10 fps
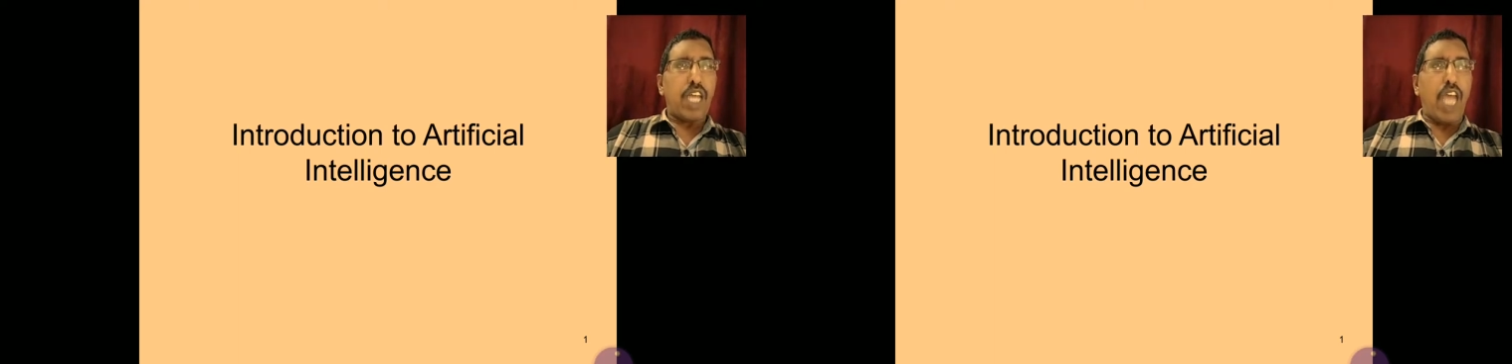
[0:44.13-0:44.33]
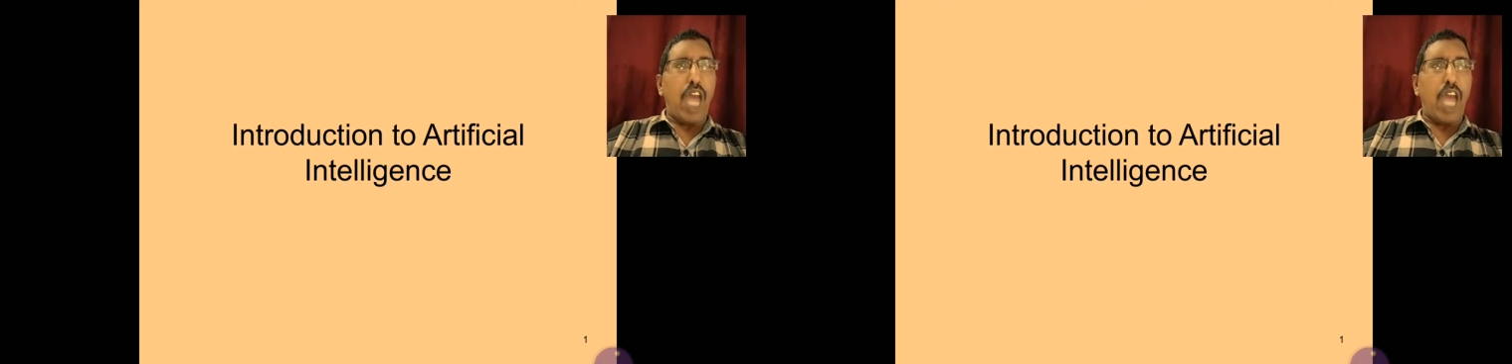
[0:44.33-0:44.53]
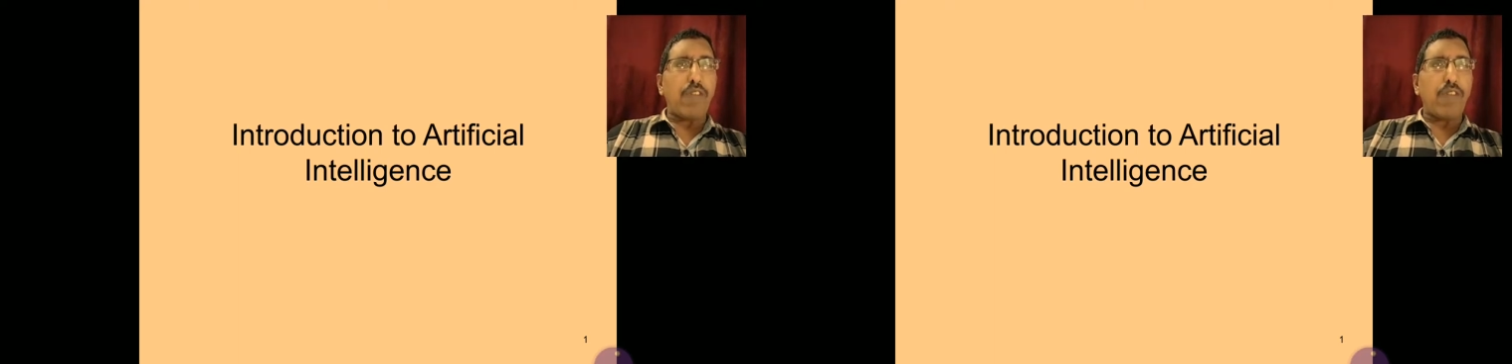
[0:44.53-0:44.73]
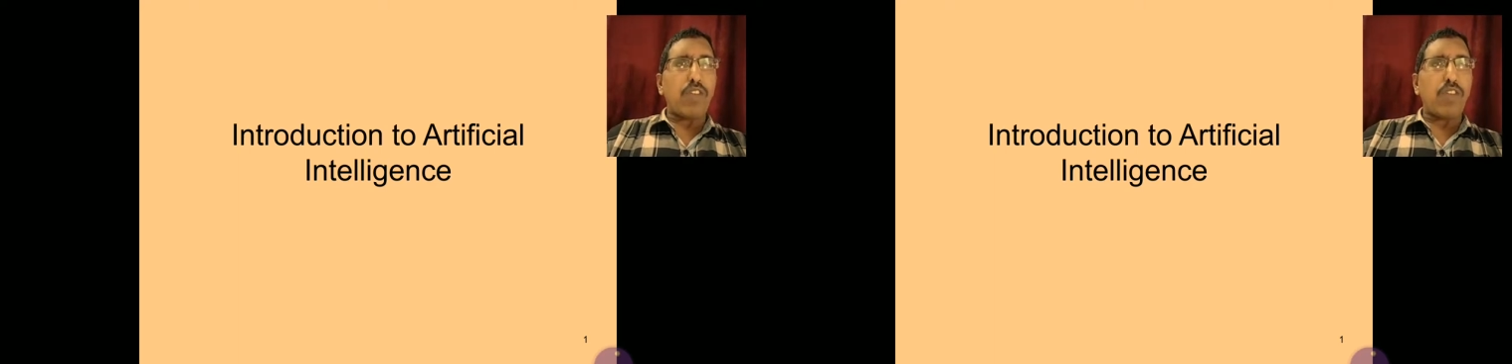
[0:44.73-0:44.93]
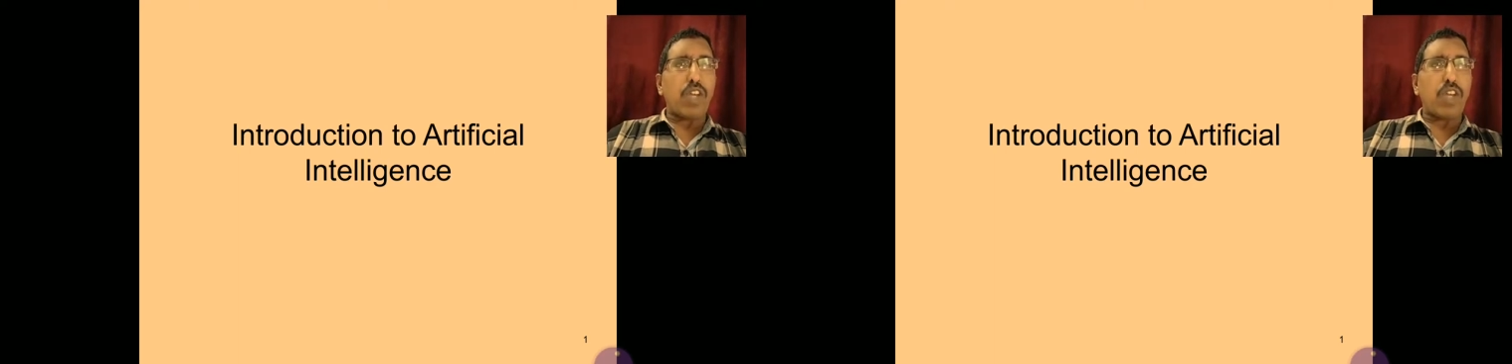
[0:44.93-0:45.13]
Have you
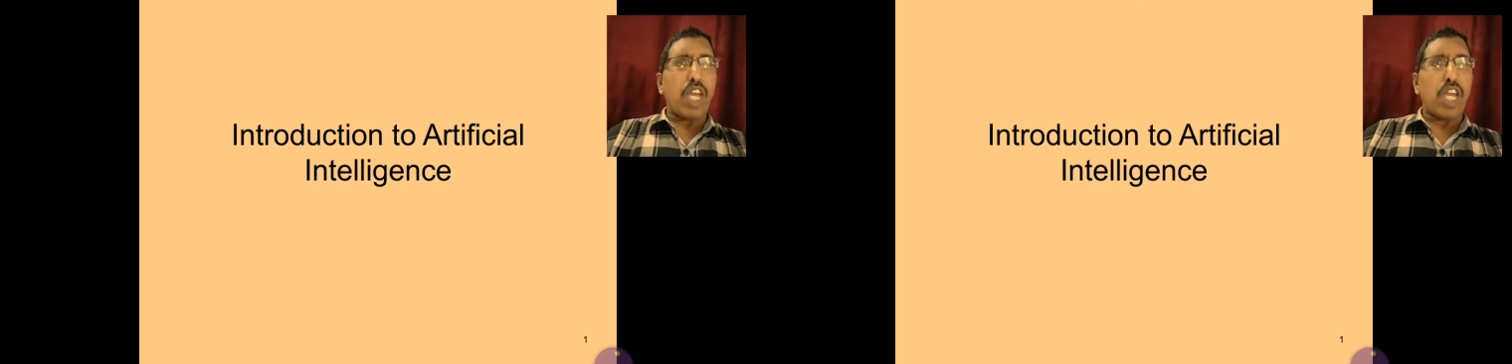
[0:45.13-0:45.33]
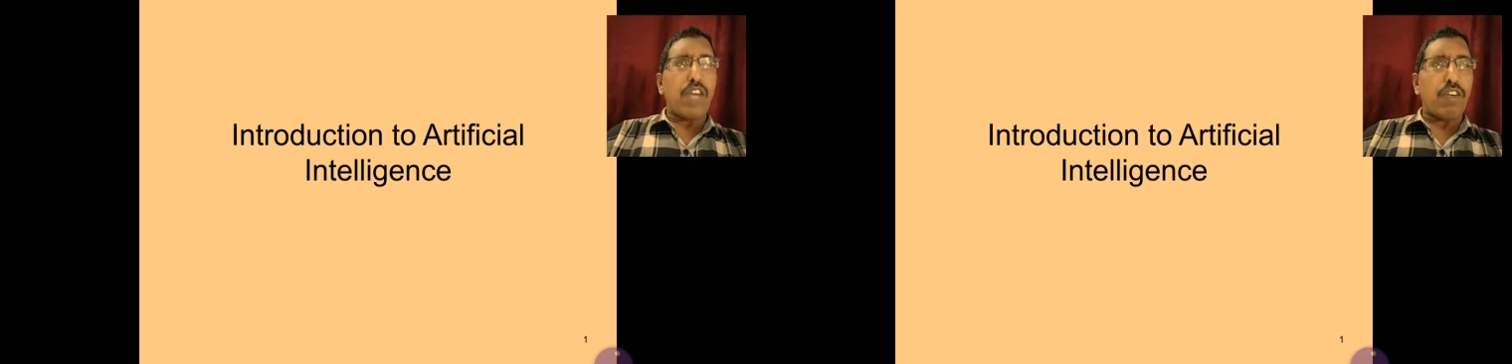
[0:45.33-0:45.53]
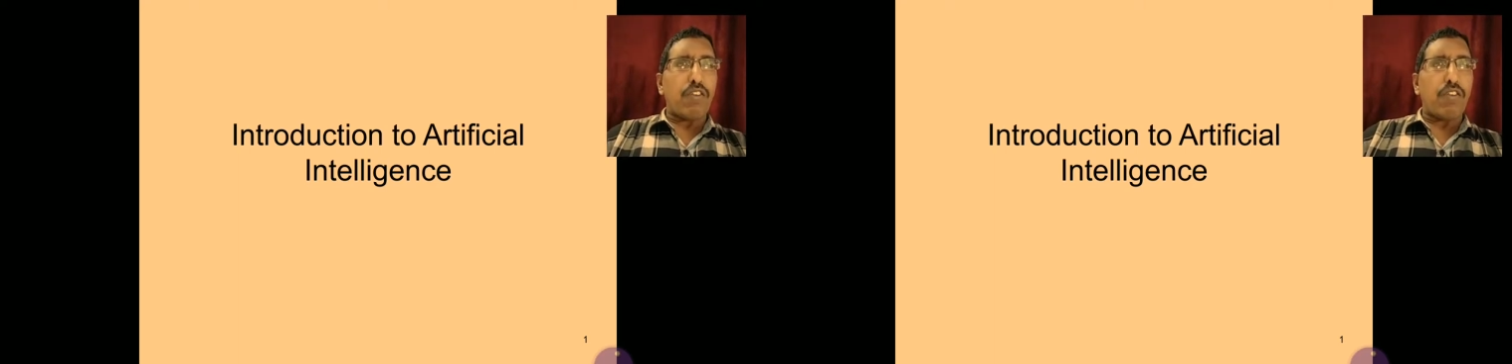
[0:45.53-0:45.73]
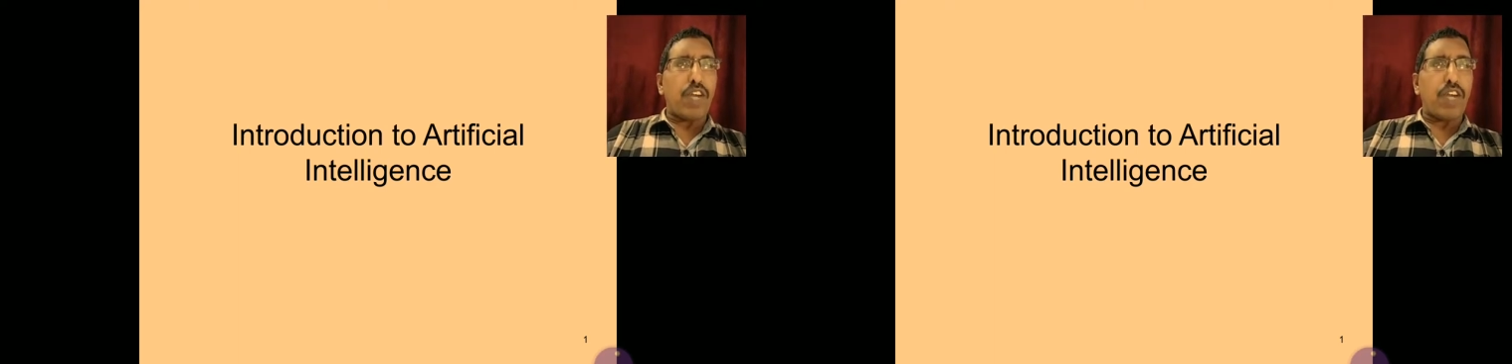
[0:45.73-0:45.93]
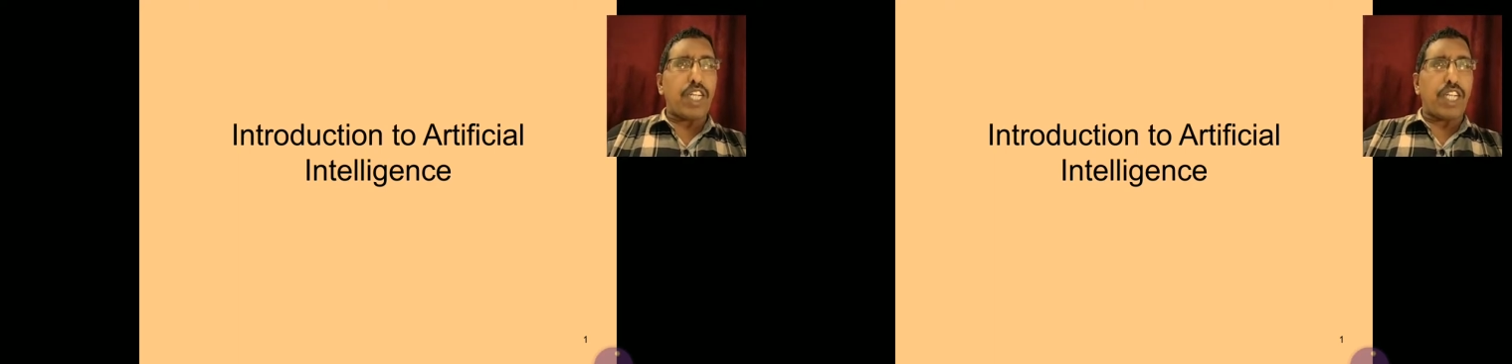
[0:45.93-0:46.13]
ever
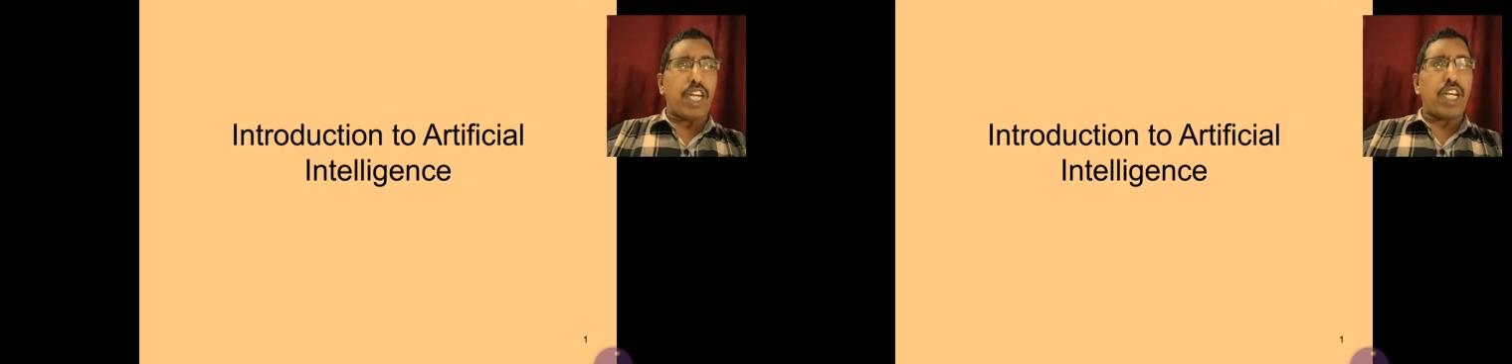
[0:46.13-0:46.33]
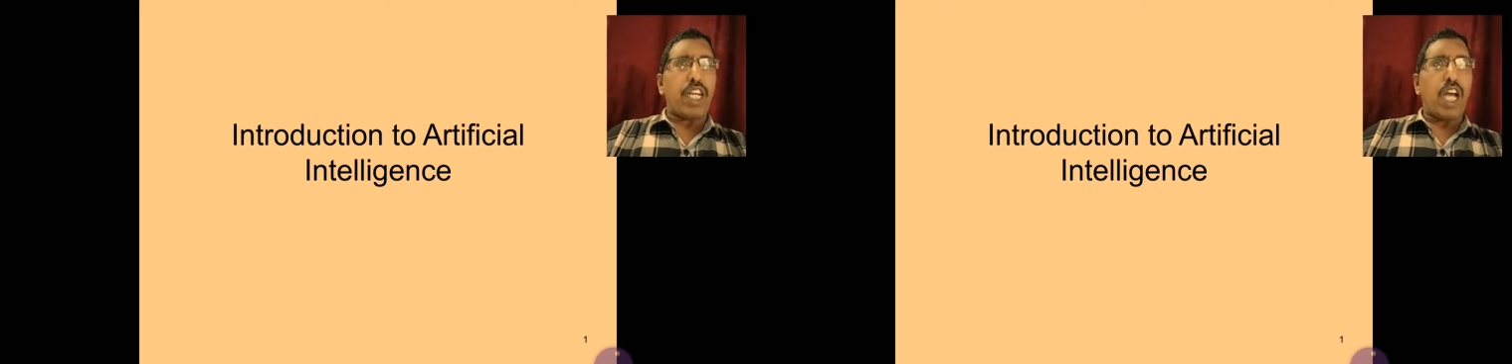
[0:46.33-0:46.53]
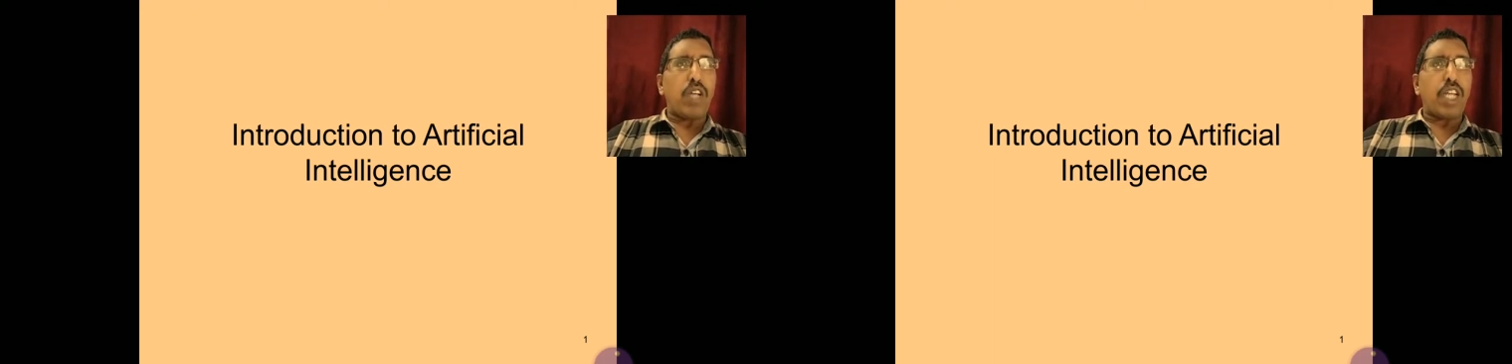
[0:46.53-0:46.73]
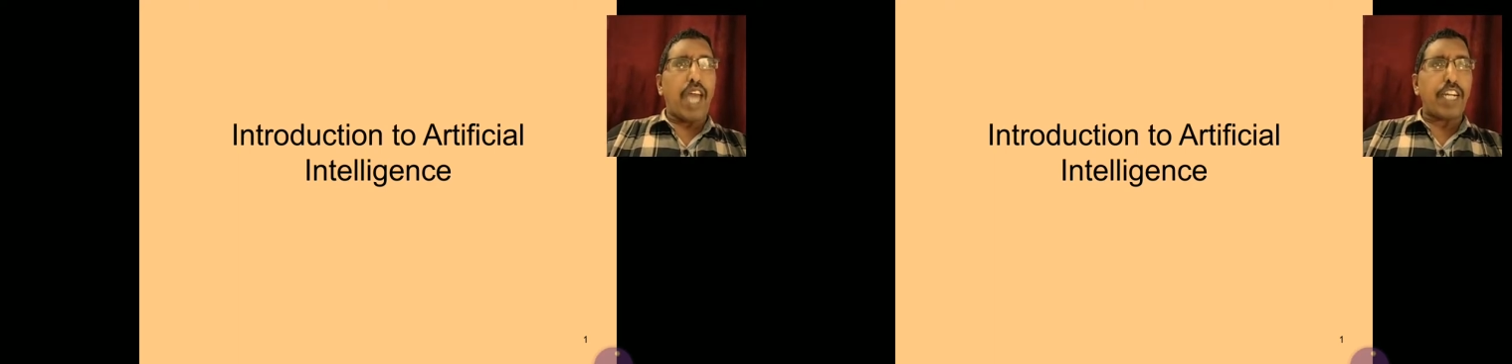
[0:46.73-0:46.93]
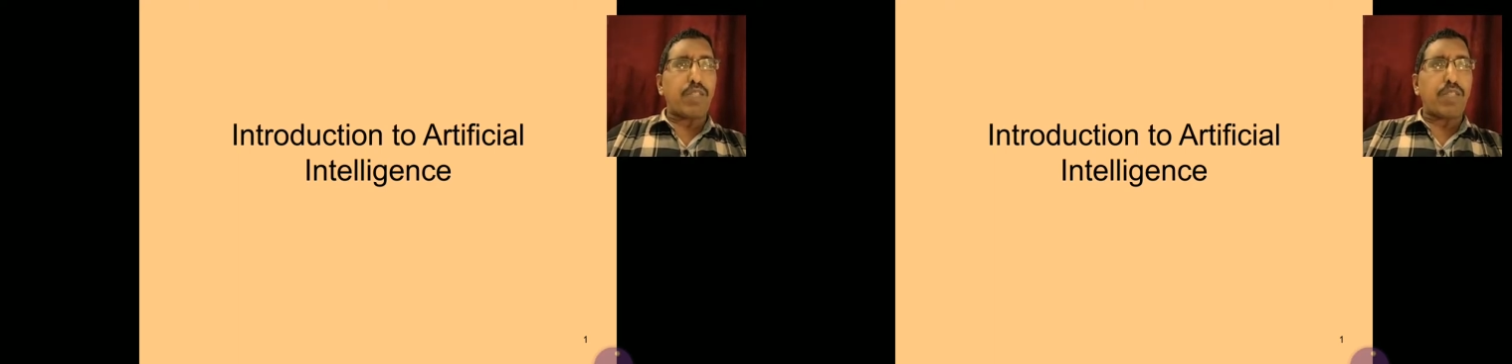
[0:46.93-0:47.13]
wondered how the
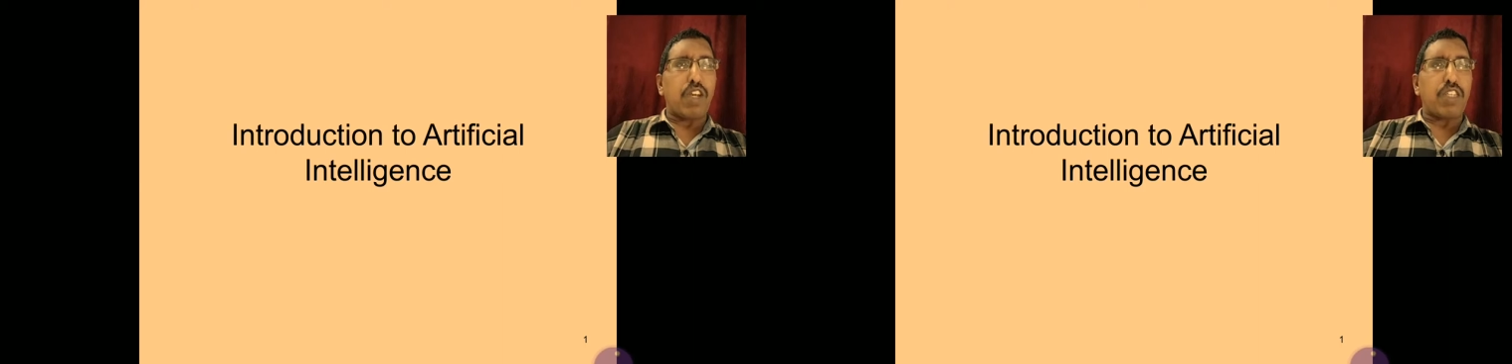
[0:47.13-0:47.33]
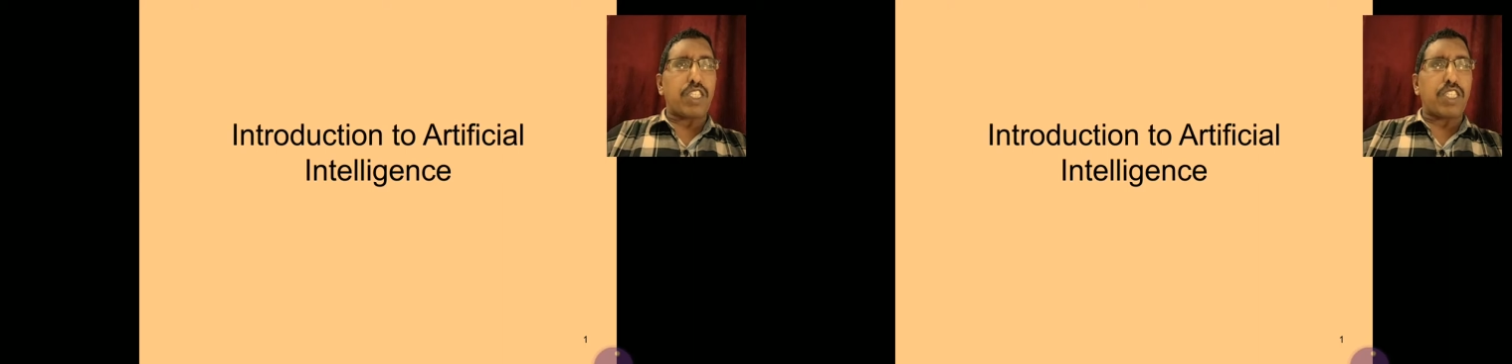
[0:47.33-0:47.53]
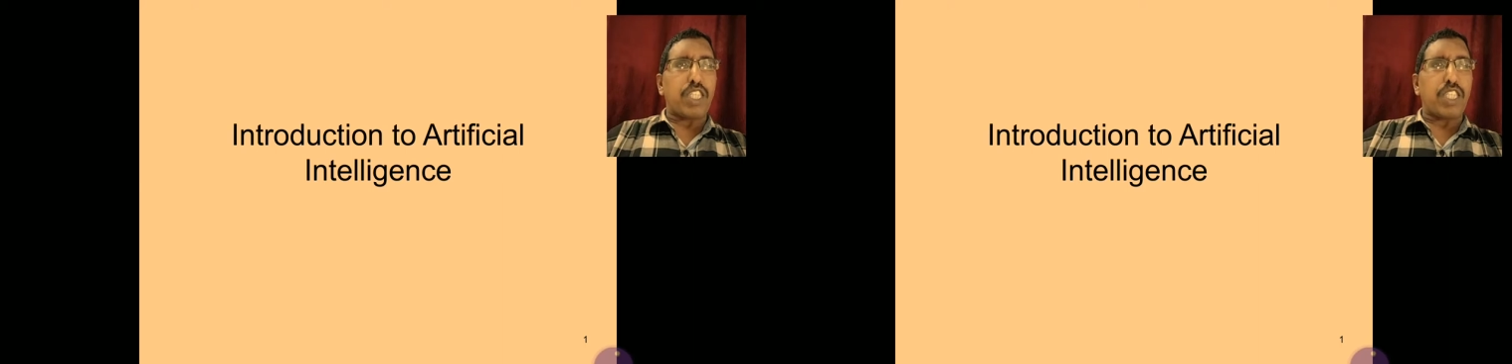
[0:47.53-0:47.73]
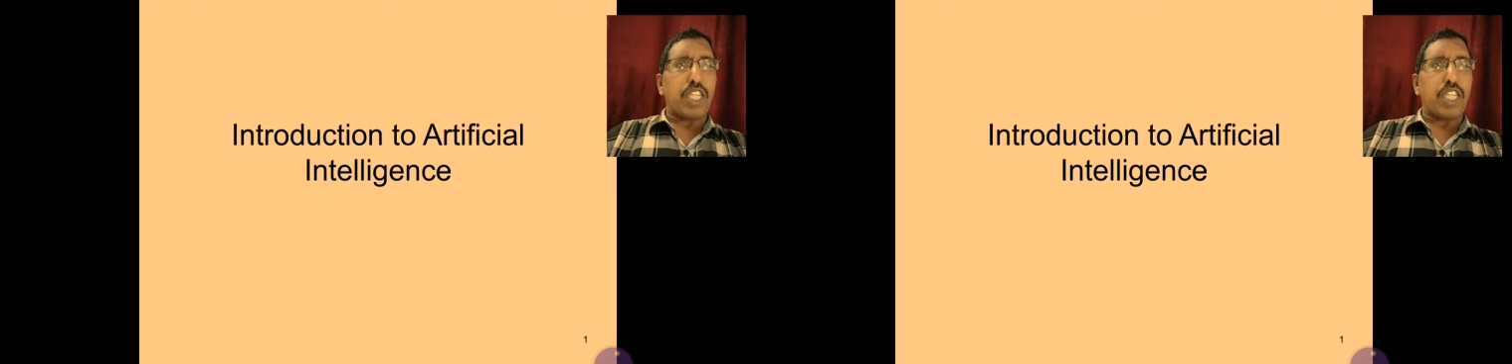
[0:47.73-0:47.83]
items you have searched